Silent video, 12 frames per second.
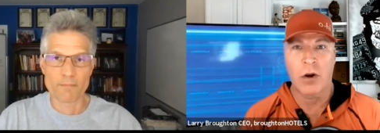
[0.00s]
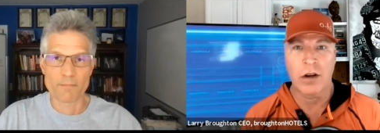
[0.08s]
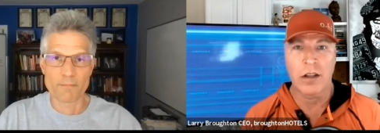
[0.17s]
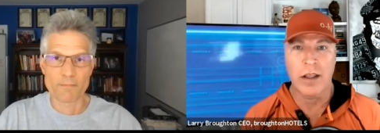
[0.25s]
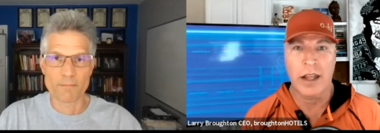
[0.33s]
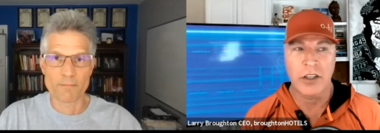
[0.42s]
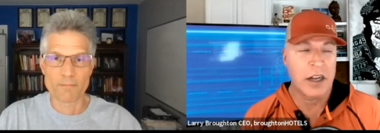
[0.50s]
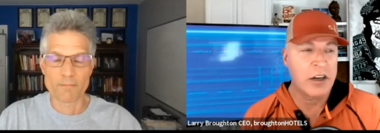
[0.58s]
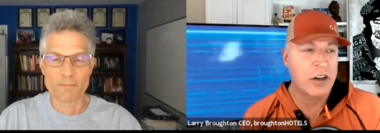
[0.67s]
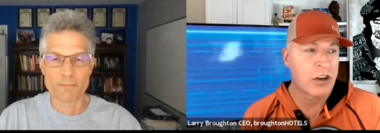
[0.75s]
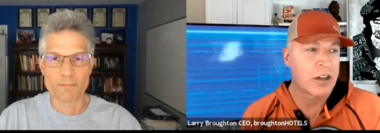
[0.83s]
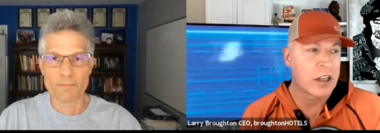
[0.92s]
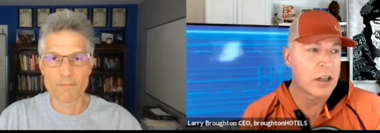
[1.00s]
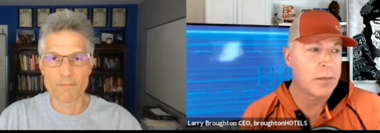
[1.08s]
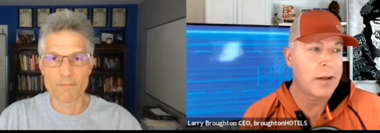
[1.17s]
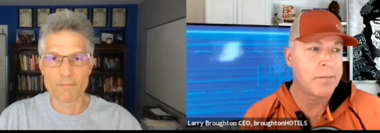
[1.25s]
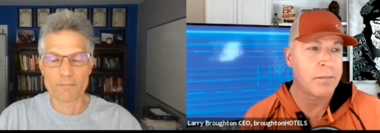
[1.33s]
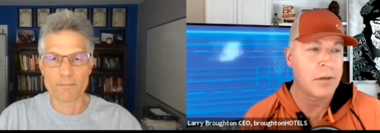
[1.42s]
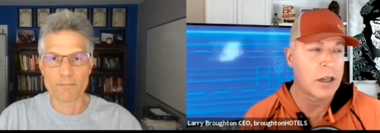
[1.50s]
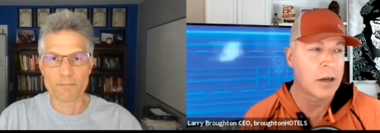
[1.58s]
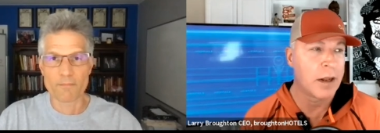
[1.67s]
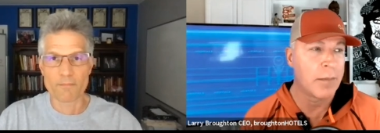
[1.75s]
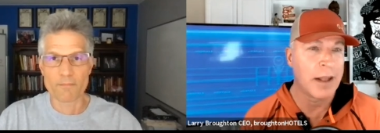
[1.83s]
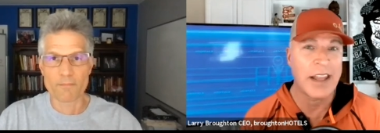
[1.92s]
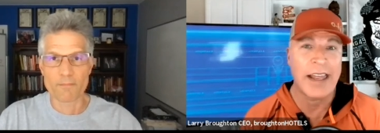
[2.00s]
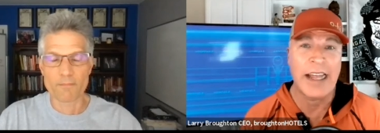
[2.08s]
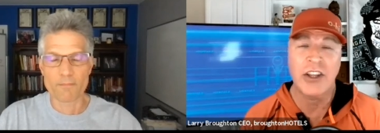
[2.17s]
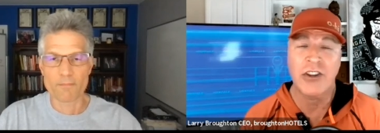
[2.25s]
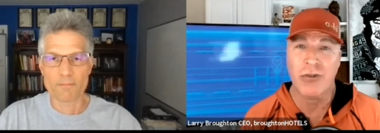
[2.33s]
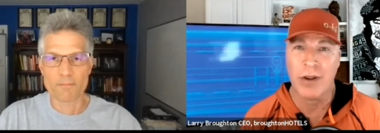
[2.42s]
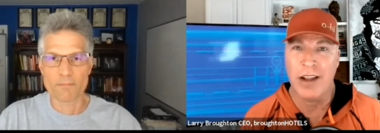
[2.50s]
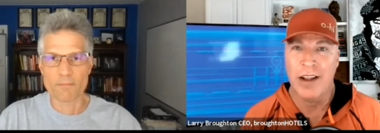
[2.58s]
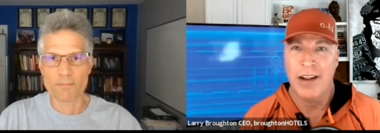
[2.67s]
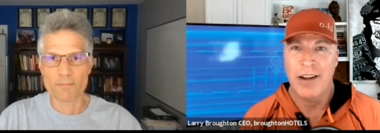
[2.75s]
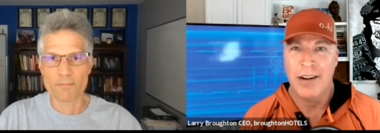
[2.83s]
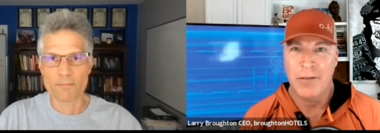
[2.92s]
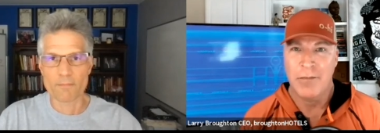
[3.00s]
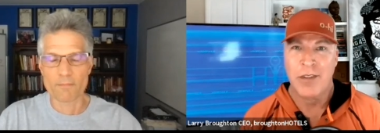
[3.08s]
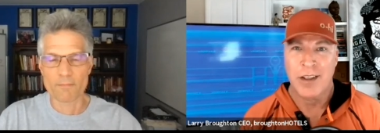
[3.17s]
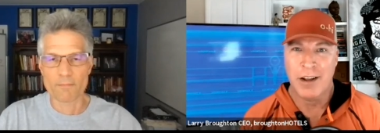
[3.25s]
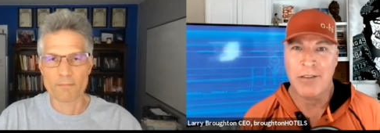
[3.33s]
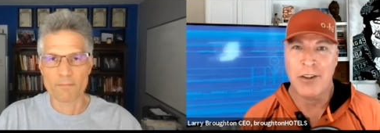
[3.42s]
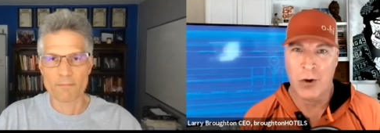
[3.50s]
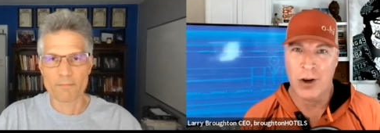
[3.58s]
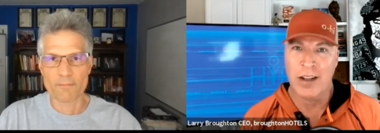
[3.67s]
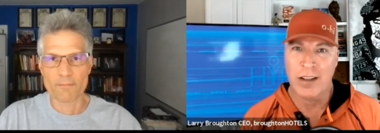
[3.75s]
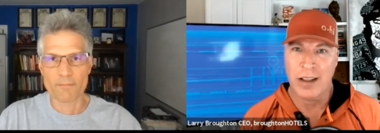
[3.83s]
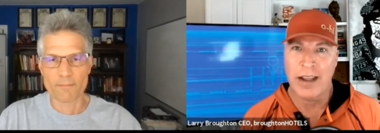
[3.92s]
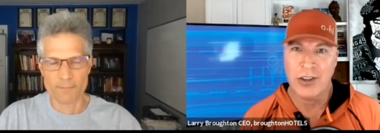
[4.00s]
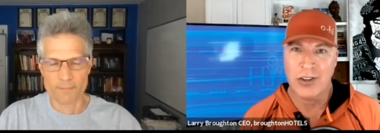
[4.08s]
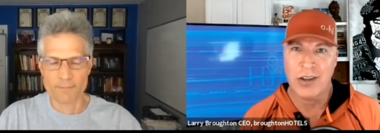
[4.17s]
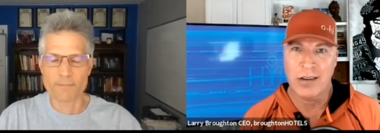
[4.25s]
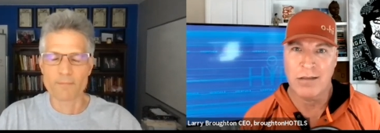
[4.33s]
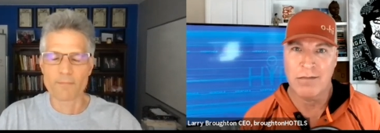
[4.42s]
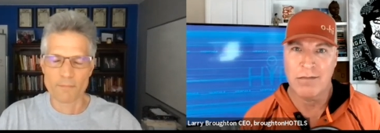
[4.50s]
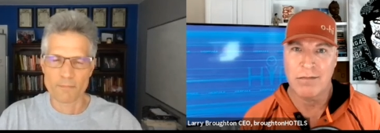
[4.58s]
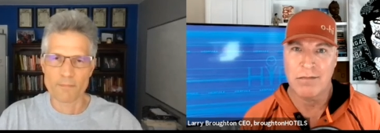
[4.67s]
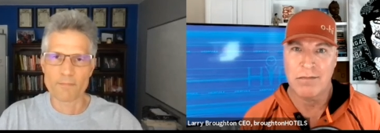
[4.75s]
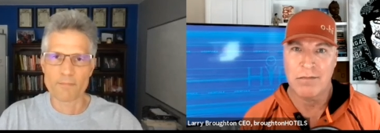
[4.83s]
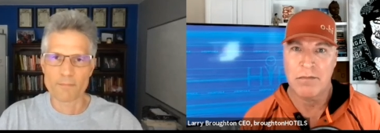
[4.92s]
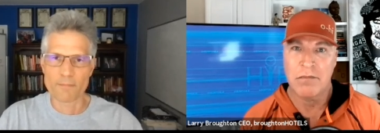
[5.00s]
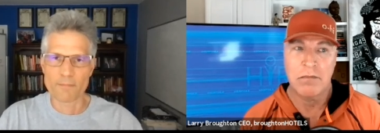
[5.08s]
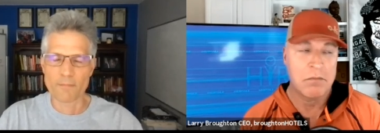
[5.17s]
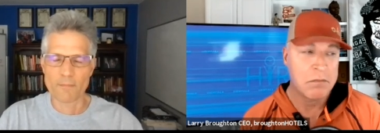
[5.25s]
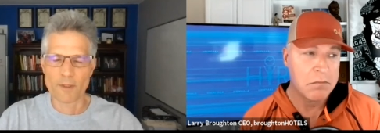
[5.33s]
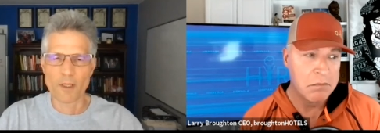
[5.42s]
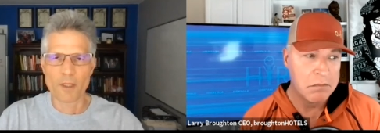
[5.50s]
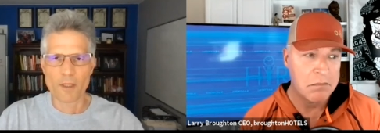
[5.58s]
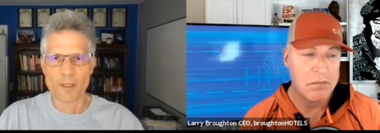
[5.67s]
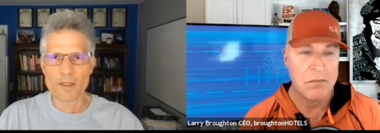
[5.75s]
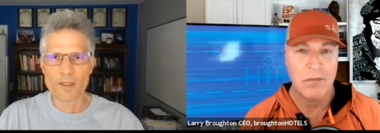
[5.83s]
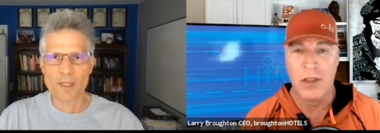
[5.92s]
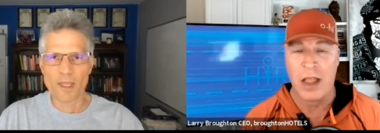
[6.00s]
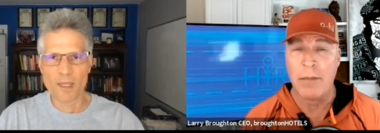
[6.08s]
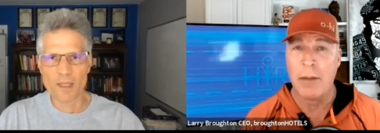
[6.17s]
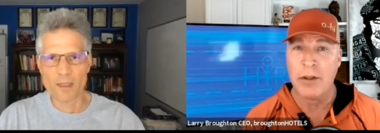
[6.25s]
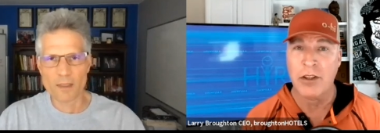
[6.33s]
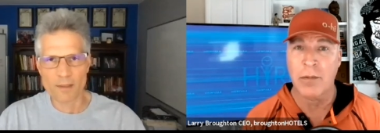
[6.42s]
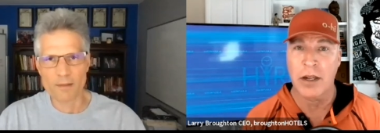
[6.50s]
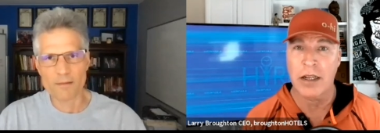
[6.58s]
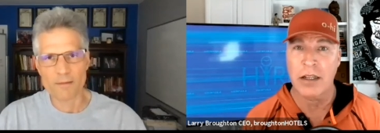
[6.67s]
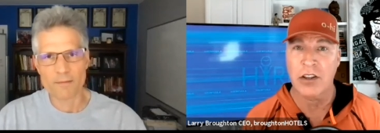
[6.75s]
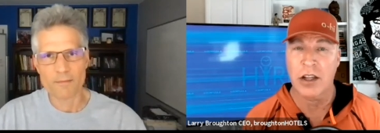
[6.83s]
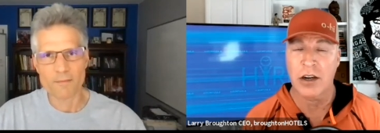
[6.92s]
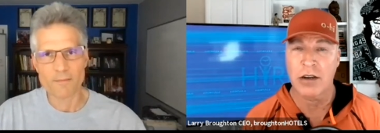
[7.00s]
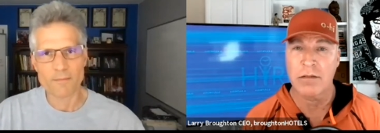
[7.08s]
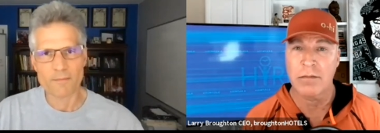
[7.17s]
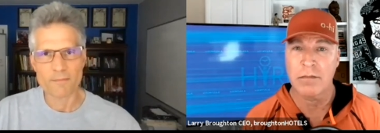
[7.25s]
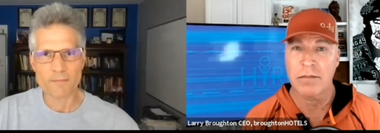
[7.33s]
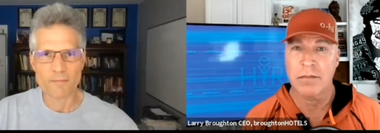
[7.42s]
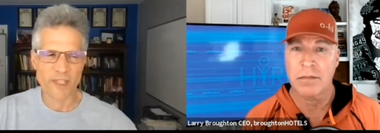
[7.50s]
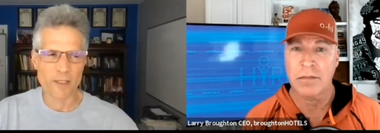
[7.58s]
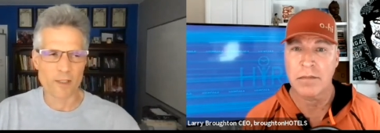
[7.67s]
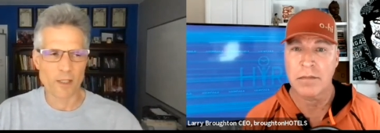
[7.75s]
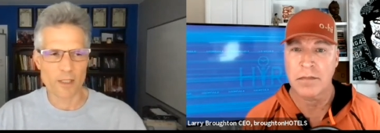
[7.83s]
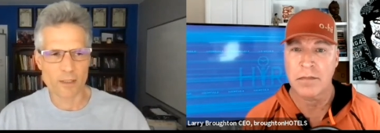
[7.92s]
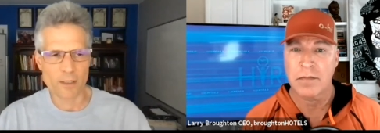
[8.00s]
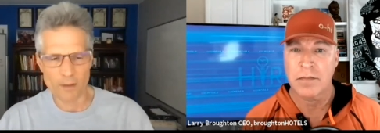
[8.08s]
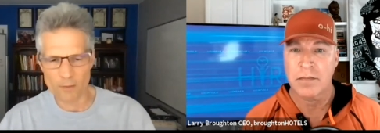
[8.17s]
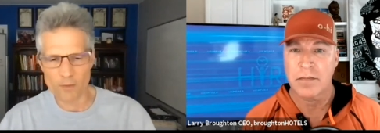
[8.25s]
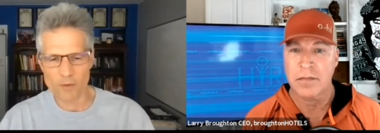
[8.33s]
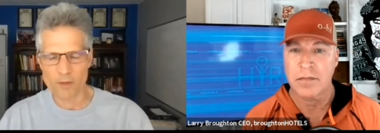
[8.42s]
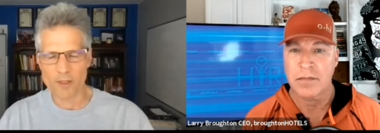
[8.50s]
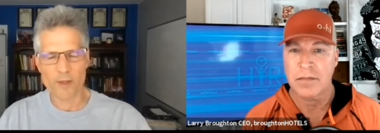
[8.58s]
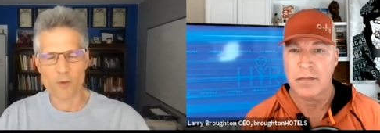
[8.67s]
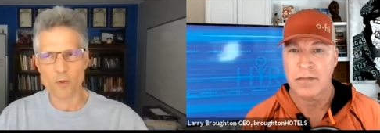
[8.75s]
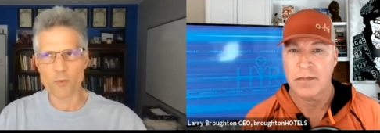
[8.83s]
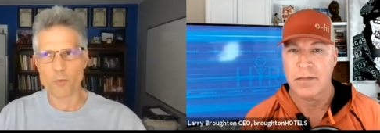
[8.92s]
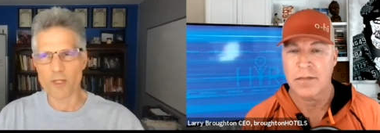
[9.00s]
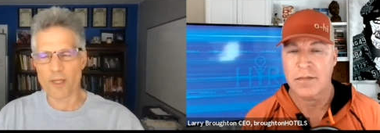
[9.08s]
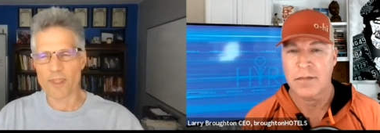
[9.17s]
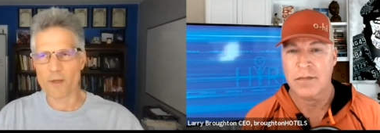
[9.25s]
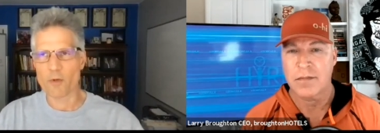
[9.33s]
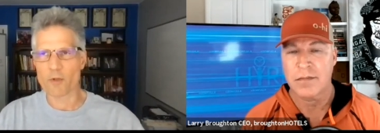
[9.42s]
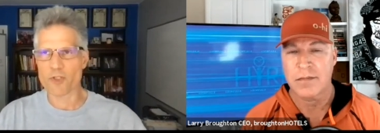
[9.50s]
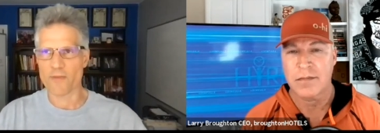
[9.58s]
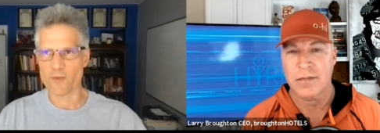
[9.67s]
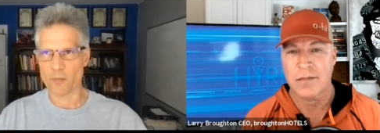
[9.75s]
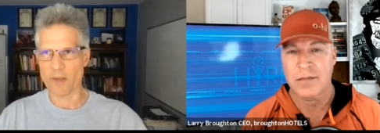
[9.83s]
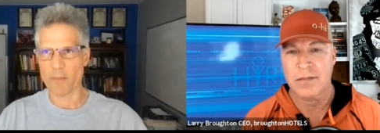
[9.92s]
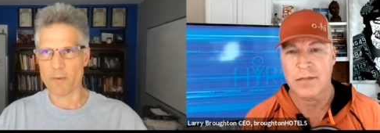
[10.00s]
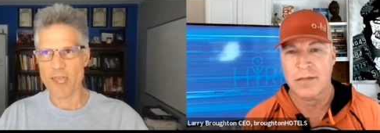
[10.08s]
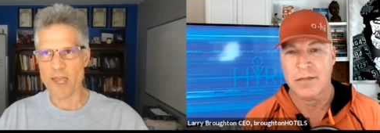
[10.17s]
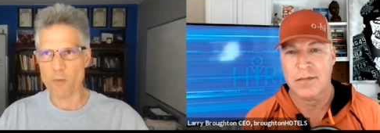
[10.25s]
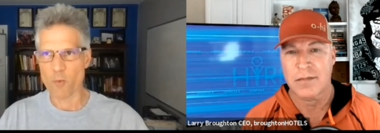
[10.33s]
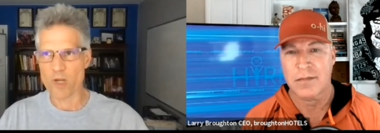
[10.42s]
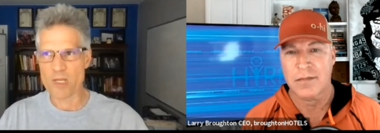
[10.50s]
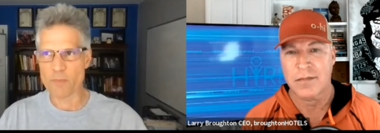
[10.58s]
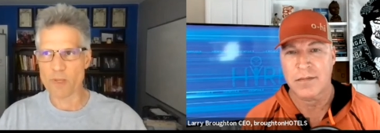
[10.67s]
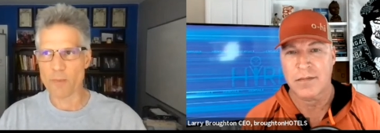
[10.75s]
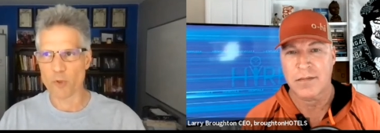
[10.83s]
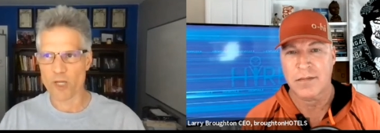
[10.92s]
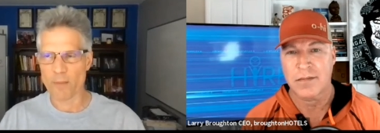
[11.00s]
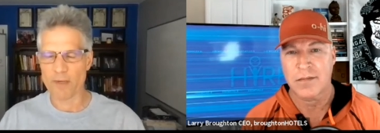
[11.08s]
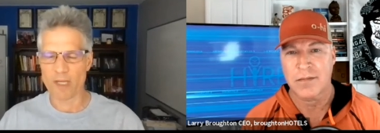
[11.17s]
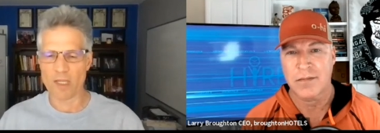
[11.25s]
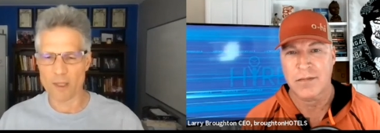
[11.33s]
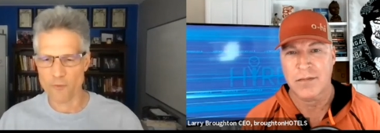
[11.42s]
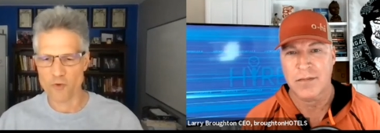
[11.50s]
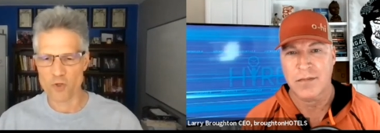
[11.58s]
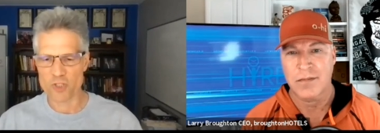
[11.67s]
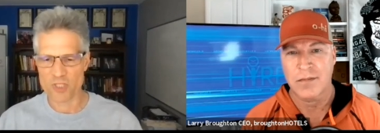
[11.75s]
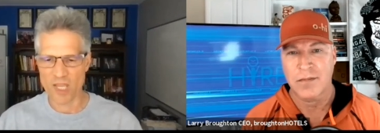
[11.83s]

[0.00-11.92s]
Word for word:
Speaker 1: organization. I learned a little about, little bit about the history of the organization.
Speaker 2: Yeah, that might and, be something to consider. Yeah, and, and you, we, I think we also have to remember that when people are coming in their first